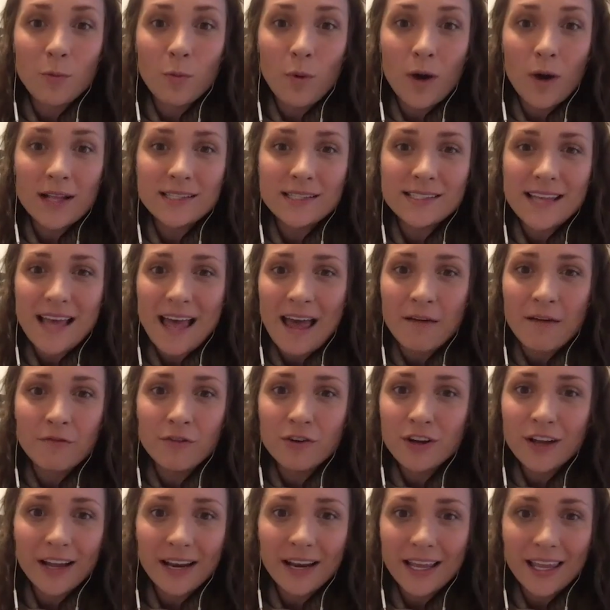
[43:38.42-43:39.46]
what's
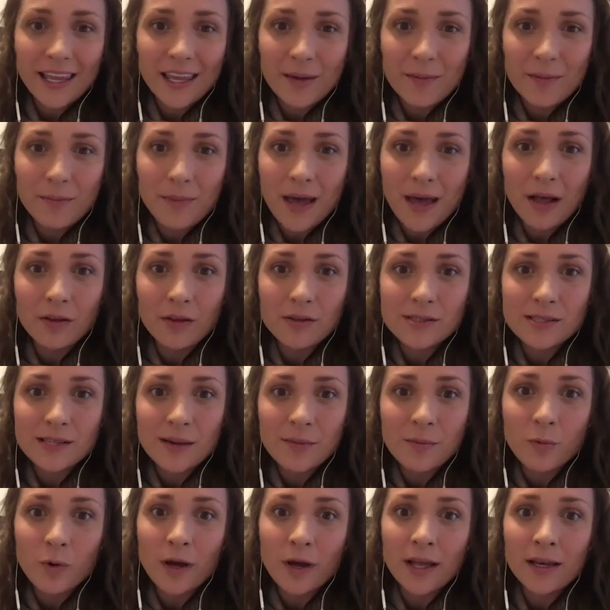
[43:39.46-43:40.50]
ever going to compel right.
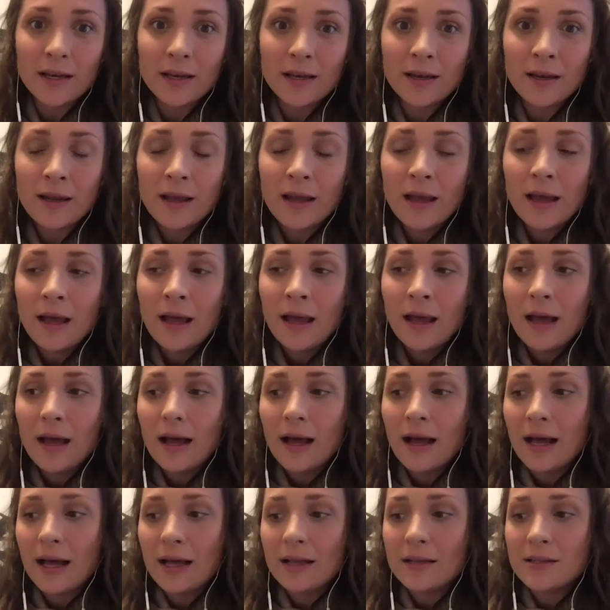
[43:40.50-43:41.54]
someone yeah.
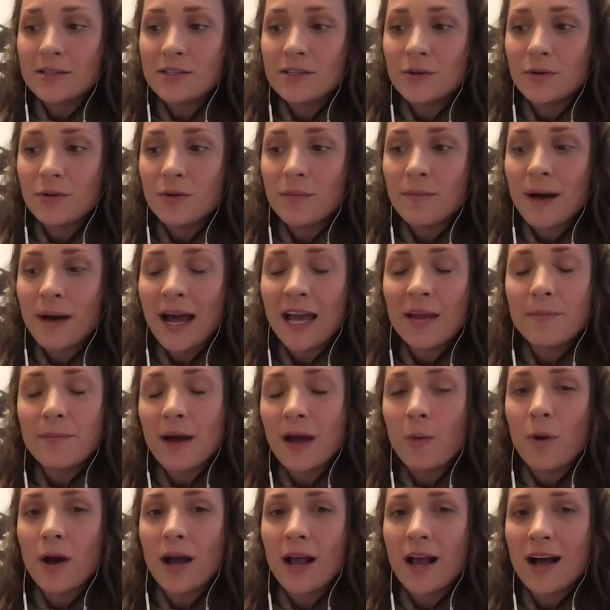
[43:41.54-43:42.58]
Uh, yeah. to abide
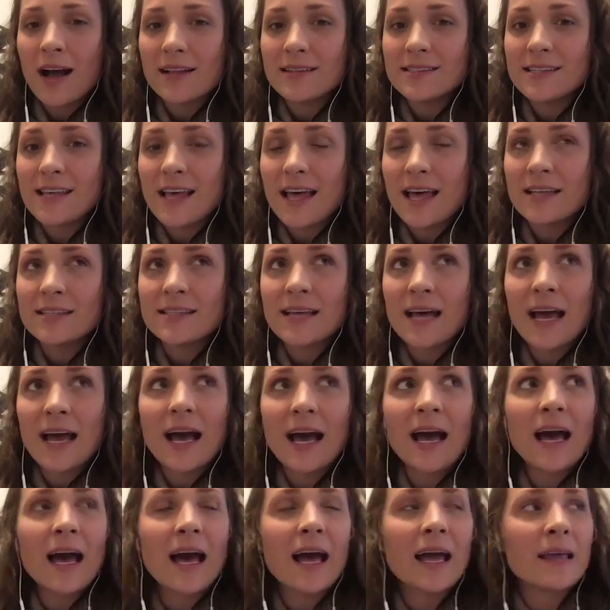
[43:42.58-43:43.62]
by what God says. I,
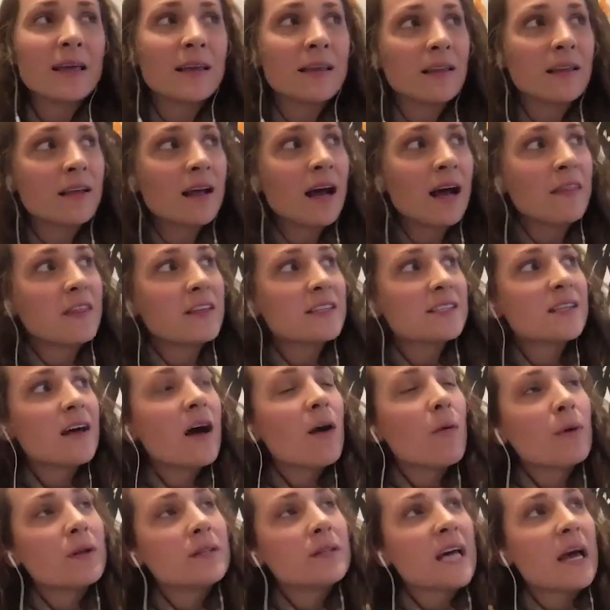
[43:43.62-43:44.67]
I, I, got this
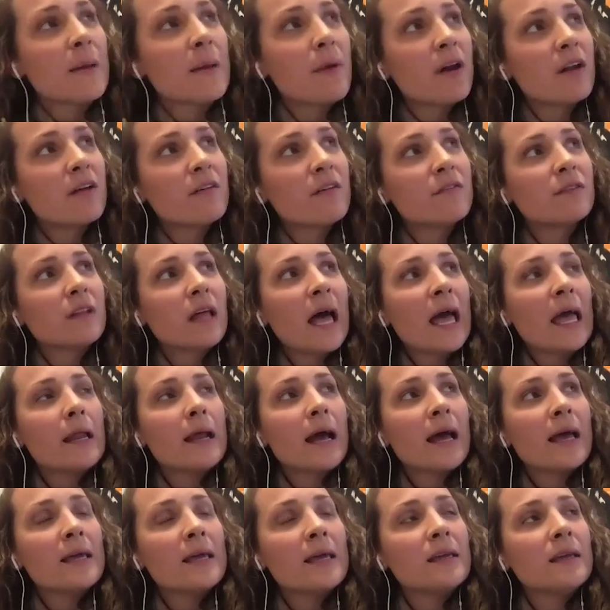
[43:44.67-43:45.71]
thought one time on a
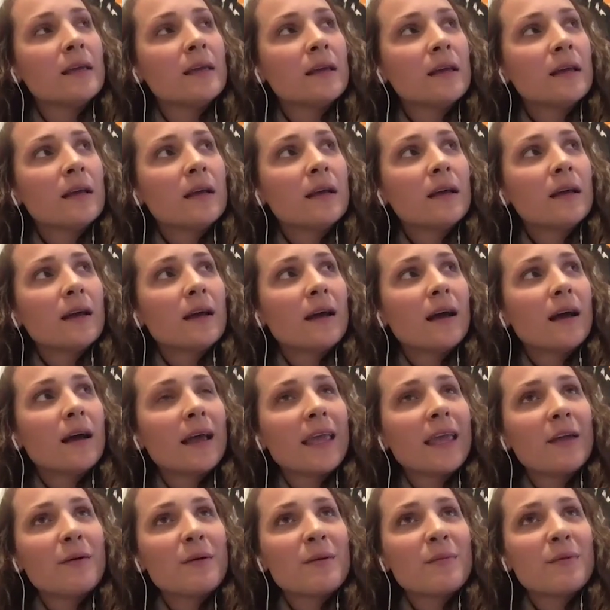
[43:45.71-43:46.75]
flight. I
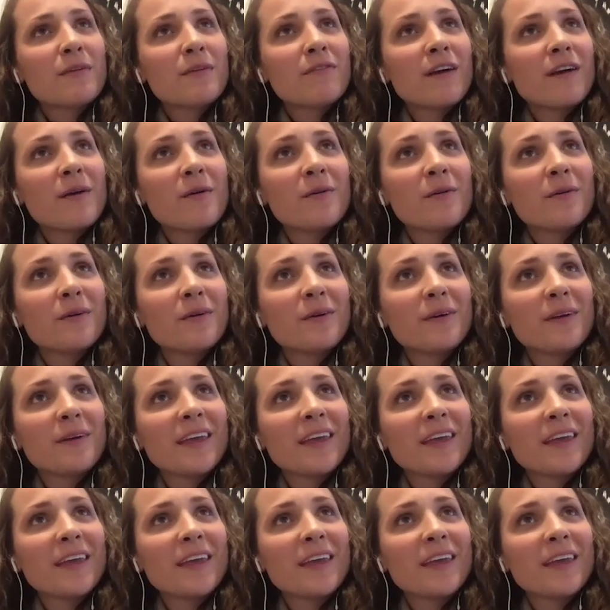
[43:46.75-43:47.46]
I can't remember if I